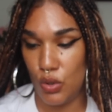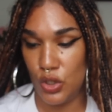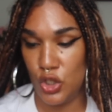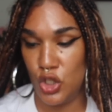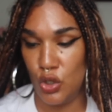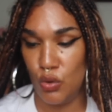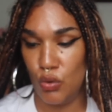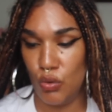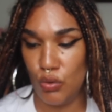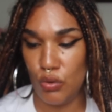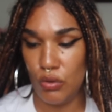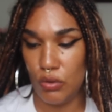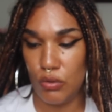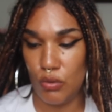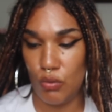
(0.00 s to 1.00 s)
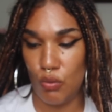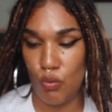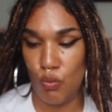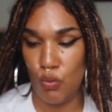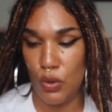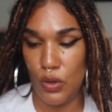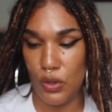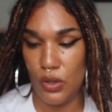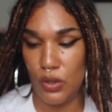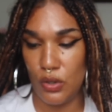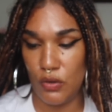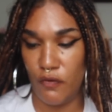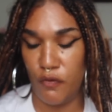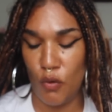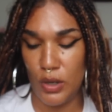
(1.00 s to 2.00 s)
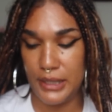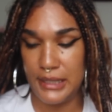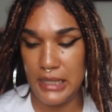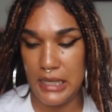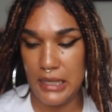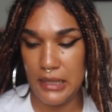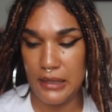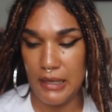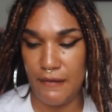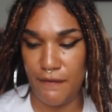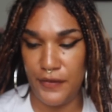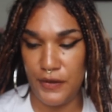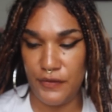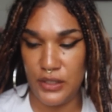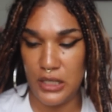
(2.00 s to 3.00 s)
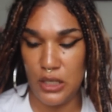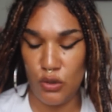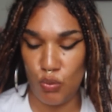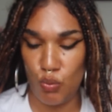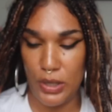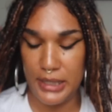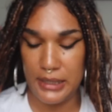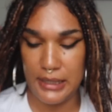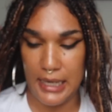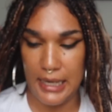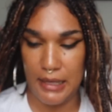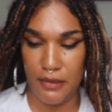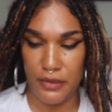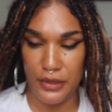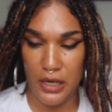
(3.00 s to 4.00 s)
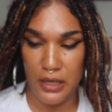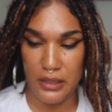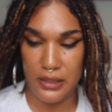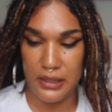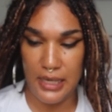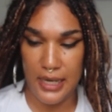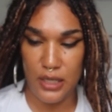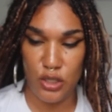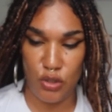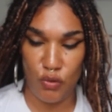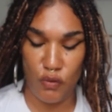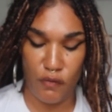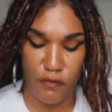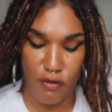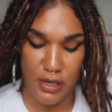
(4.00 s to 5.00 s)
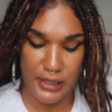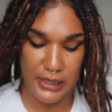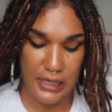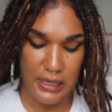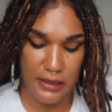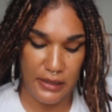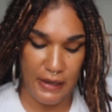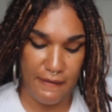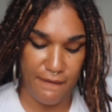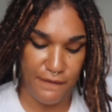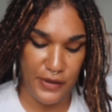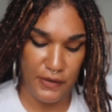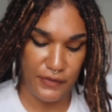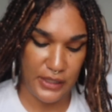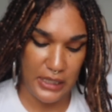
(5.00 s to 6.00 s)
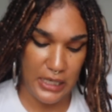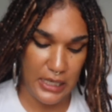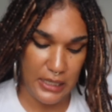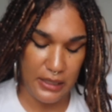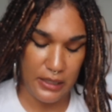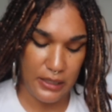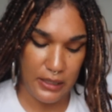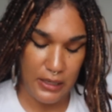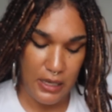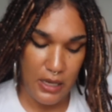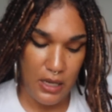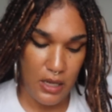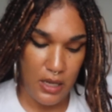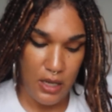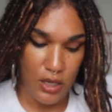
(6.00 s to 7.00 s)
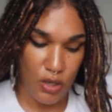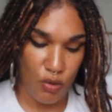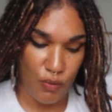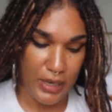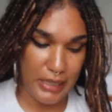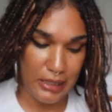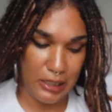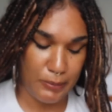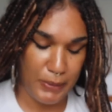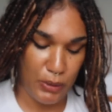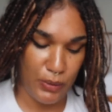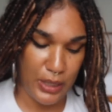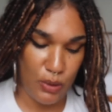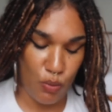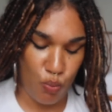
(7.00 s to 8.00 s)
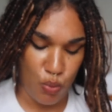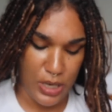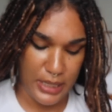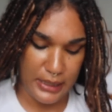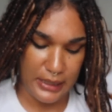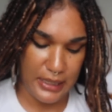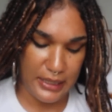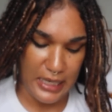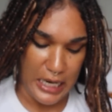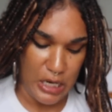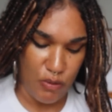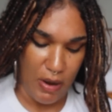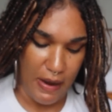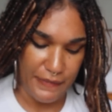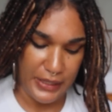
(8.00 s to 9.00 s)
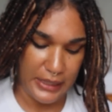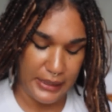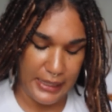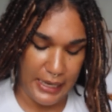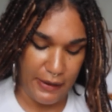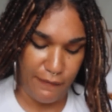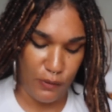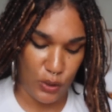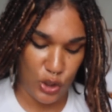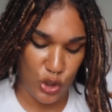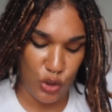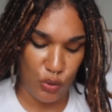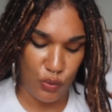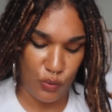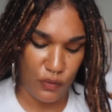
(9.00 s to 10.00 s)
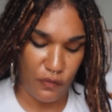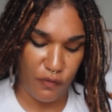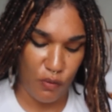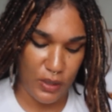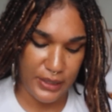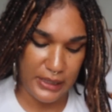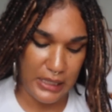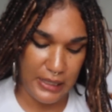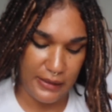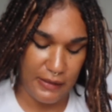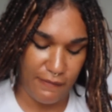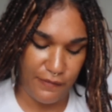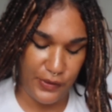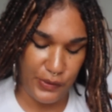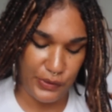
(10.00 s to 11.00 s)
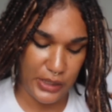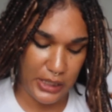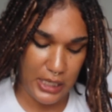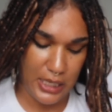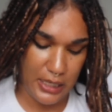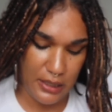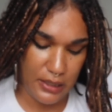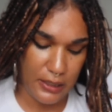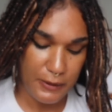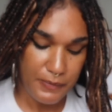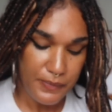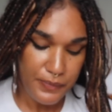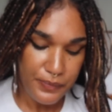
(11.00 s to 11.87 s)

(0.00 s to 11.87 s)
June 14th and 15th, Wednesday and Thursday, June 14th and 15th. Great Spirit, what is it that you have to say for June 14th and 15th?